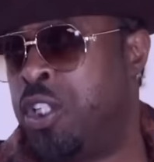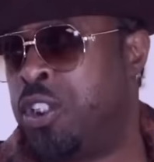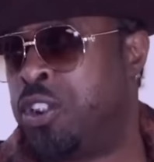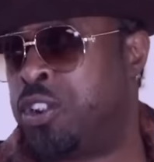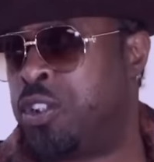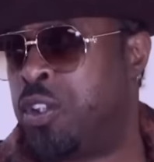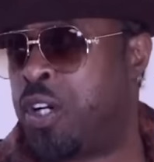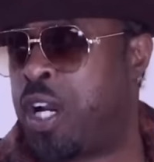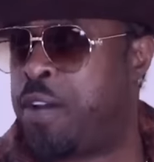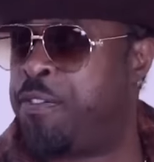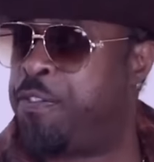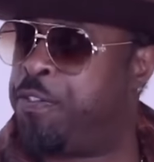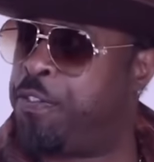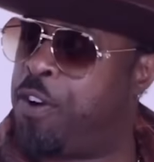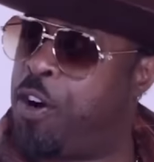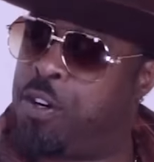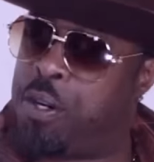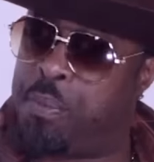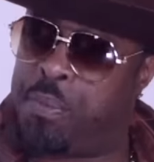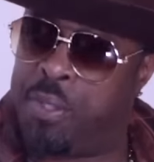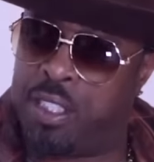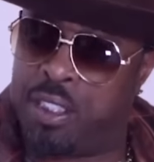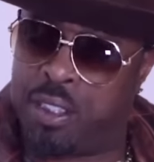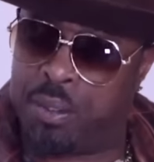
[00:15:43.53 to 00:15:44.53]
So they
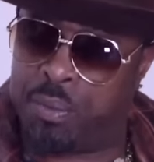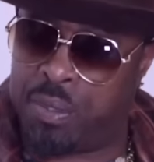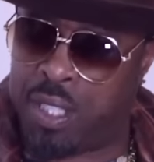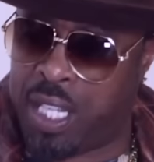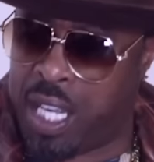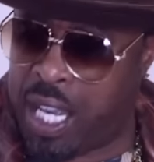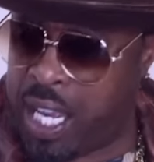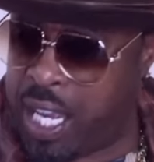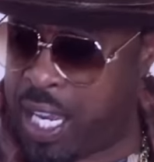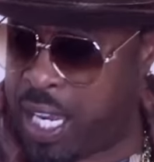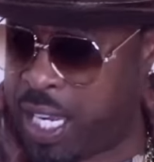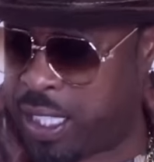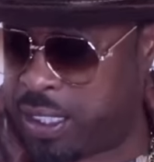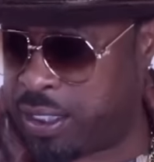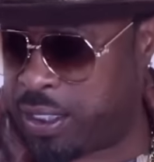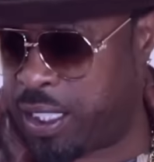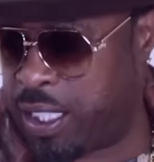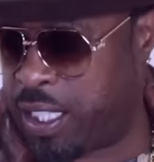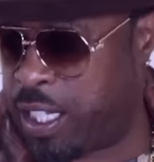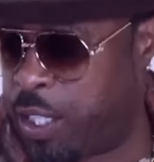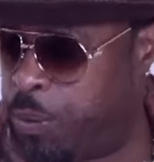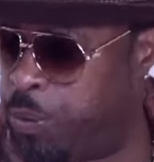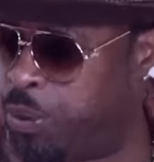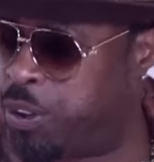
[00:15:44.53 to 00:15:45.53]
floated me some cash.
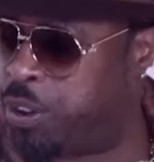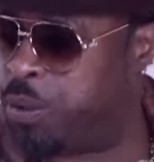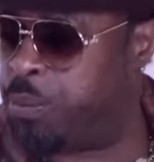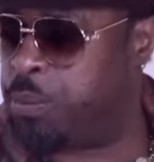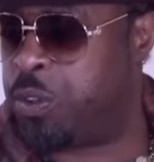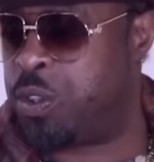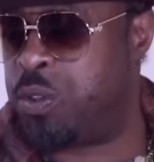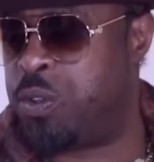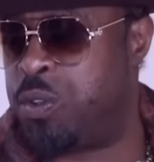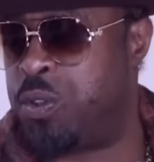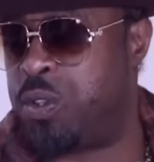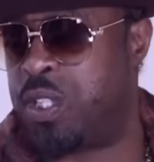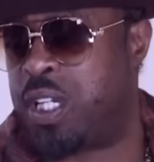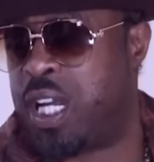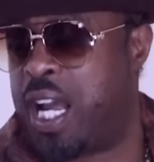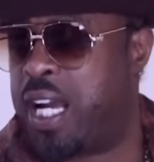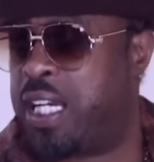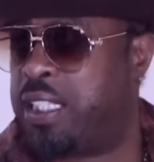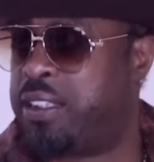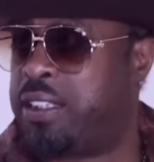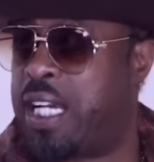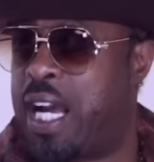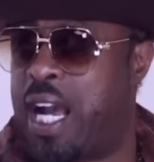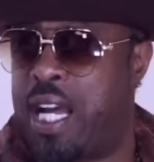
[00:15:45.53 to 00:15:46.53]
It was some cool
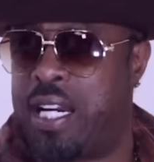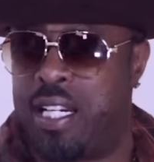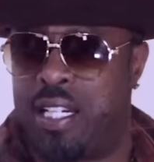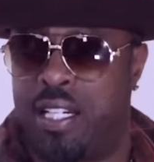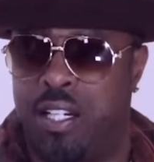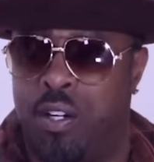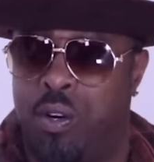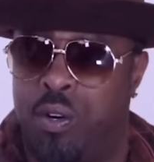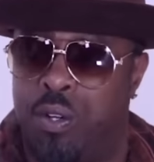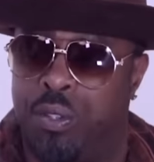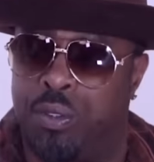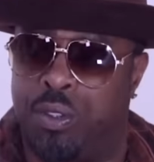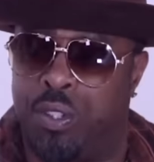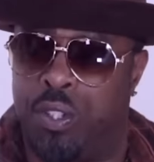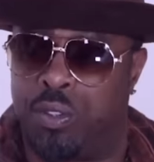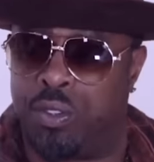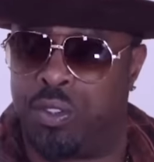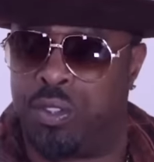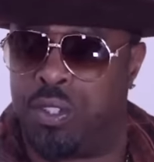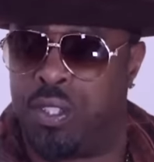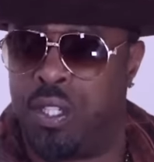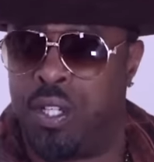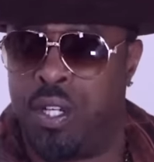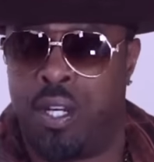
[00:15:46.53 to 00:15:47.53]
cash. I didn't know it was going
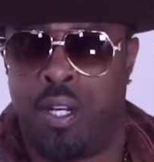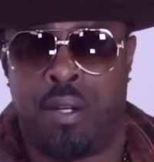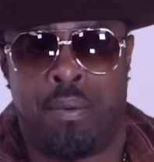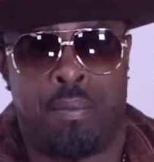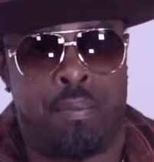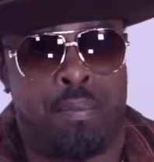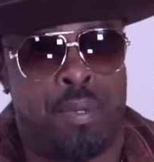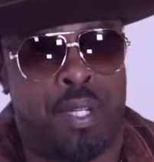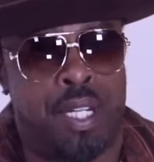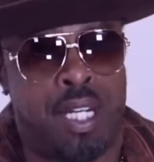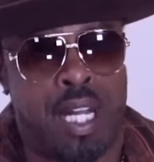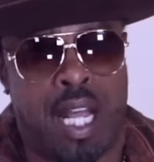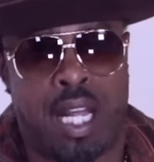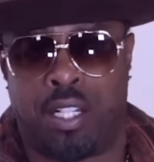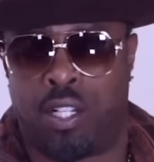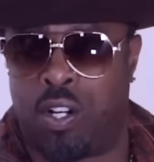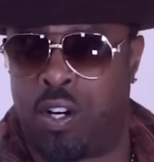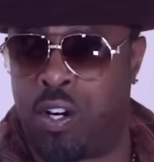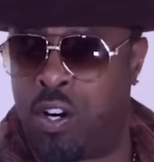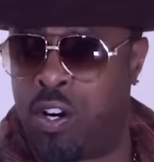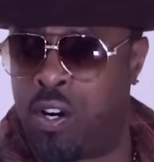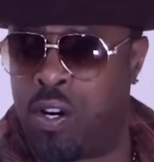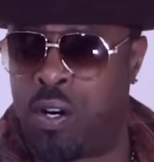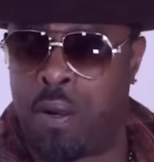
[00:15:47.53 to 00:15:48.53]
to be that
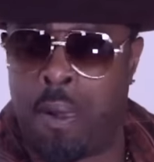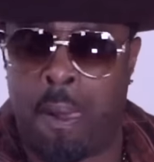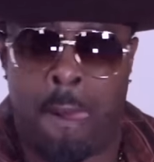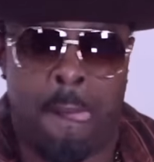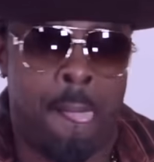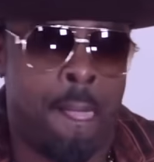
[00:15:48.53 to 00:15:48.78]
long.